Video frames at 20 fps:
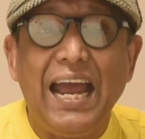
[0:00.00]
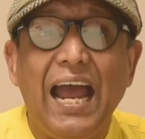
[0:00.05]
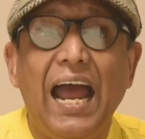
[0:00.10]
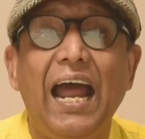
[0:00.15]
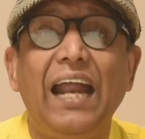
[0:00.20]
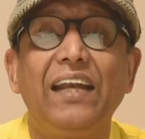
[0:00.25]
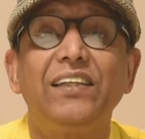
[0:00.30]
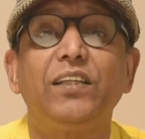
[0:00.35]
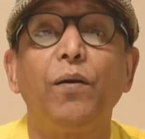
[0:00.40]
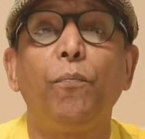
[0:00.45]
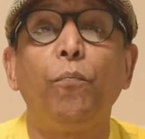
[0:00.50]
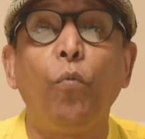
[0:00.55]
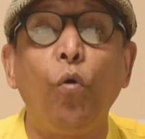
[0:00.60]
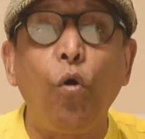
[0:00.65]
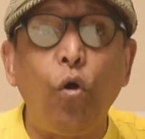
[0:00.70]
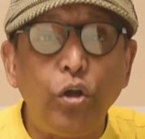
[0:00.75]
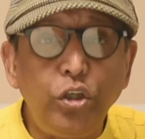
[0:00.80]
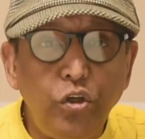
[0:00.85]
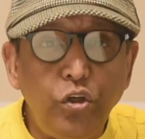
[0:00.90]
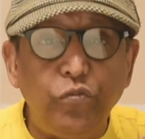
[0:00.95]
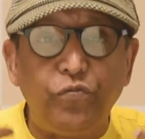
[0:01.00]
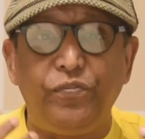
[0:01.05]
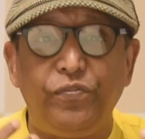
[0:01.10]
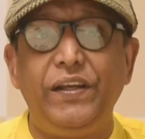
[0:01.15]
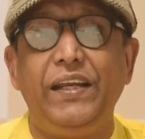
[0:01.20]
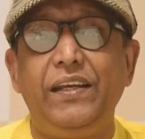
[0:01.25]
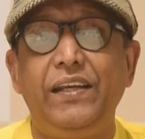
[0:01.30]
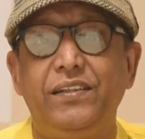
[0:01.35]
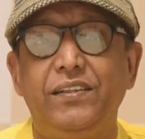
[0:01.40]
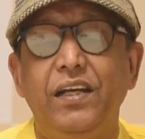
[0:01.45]
and the more you
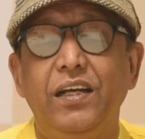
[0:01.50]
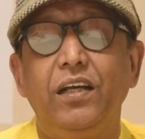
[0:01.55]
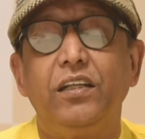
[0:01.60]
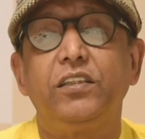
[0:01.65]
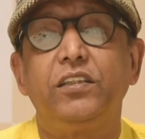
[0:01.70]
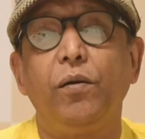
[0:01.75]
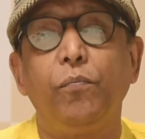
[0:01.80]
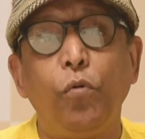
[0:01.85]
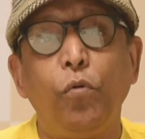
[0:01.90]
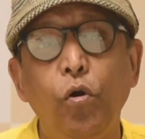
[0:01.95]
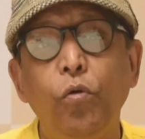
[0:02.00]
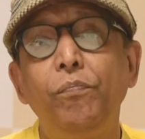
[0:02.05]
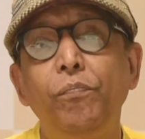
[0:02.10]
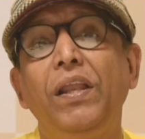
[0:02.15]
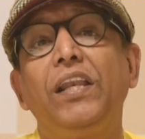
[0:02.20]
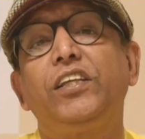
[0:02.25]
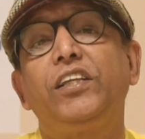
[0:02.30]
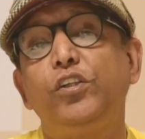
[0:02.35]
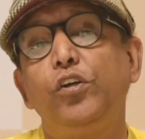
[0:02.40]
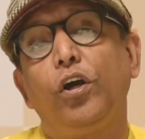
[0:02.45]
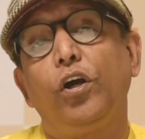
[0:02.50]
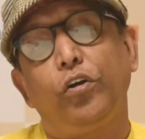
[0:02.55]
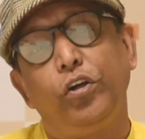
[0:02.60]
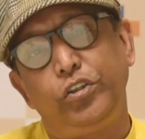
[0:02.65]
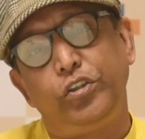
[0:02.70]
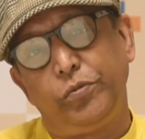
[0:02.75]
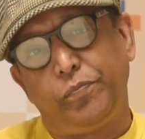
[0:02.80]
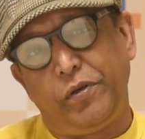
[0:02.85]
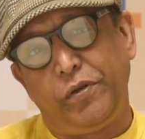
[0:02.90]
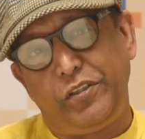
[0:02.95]
feed, the more milk you are
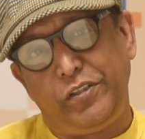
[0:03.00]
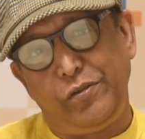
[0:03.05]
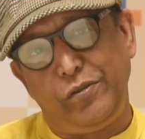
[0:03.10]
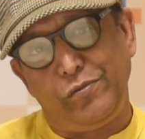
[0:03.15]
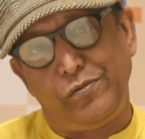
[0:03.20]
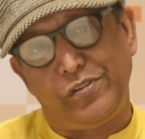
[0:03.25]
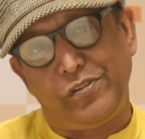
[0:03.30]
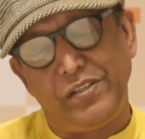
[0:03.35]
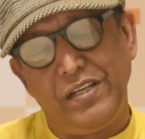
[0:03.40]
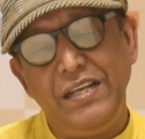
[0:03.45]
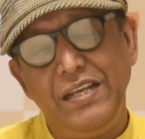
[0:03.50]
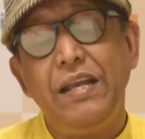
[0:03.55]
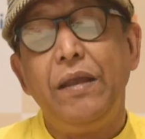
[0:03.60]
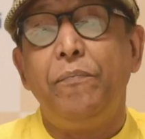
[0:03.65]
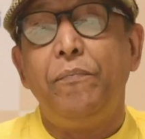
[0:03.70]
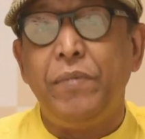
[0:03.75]
going to produce.